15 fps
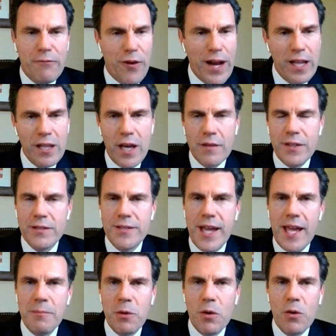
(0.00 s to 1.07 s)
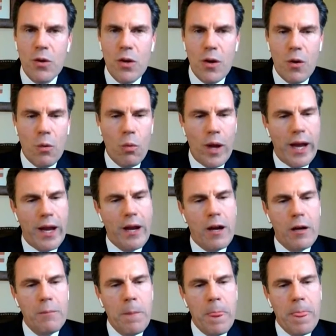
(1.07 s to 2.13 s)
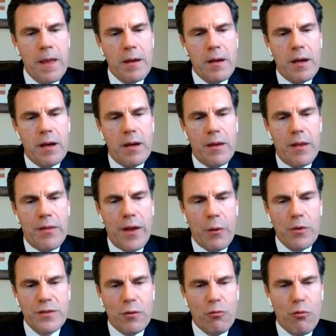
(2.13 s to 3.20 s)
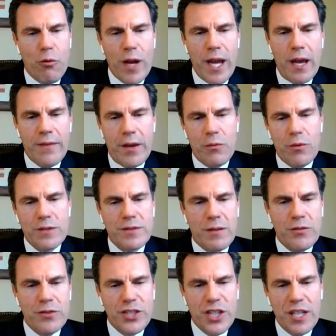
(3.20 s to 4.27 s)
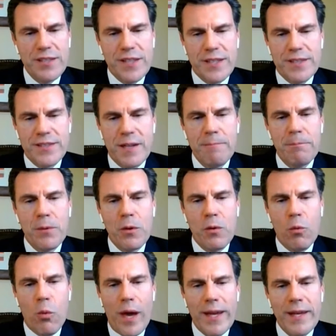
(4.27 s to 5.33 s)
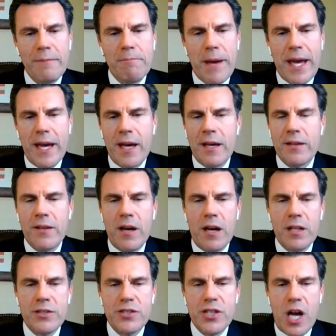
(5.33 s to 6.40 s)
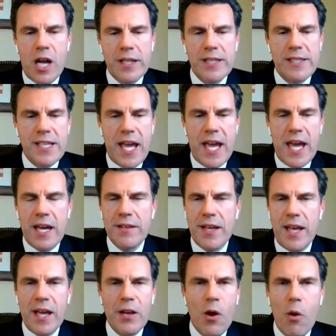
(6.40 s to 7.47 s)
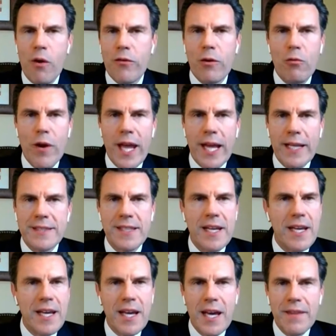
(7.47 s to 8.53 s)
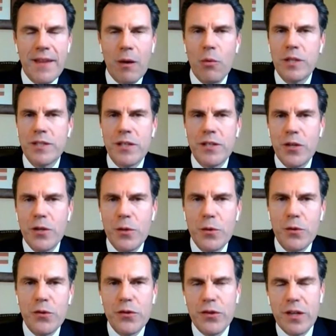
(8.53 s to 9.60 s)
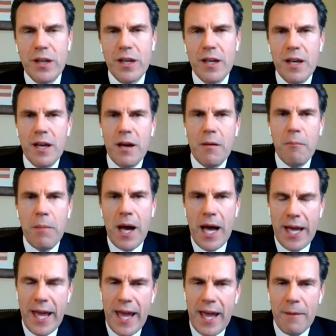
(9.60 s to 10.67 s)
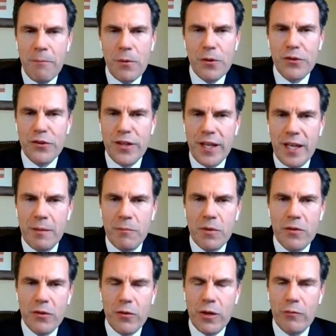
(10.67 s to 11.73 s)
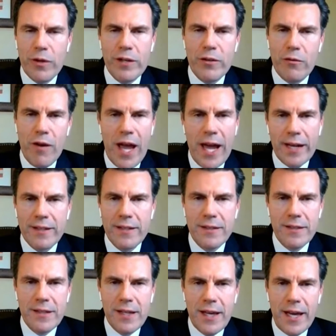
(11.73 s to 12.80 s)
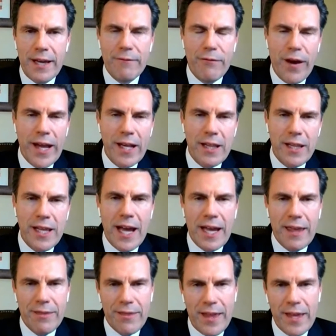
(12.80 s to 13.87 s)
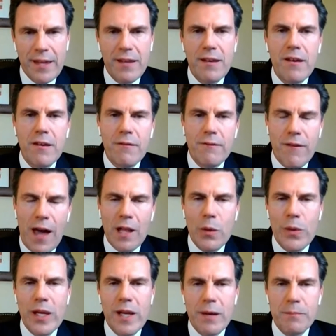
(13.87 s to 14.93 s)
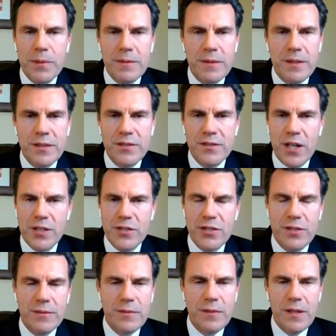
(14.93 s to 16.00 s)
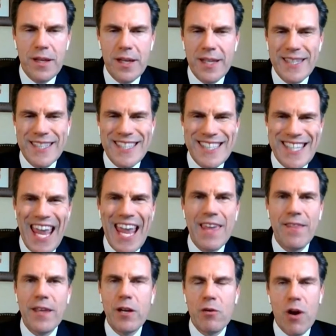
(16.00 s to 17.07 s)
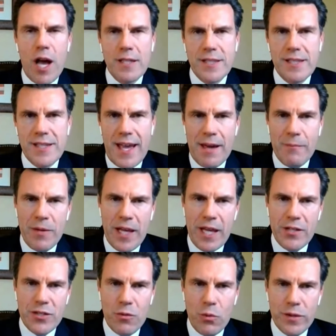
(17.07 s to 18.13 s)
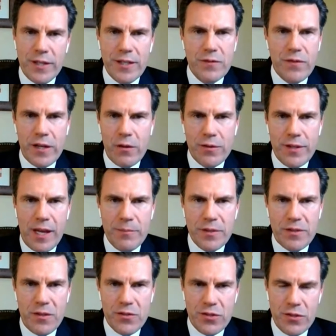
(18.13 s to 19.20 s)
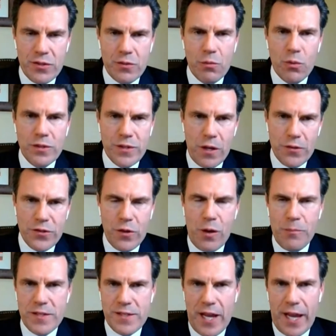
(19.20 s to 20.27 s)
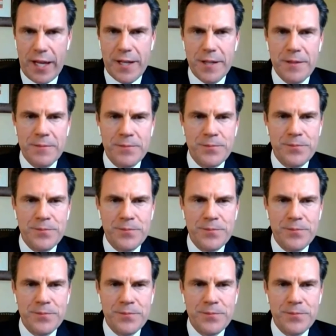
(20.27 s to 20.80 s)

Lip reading: frankly, on the table where there was just a simple wedding band on Johnny's hand and no other rings that wasn't used by Amber's team during redirect. And frankly, I think following up such scathing cross-examination with these video depositions was also a mistake.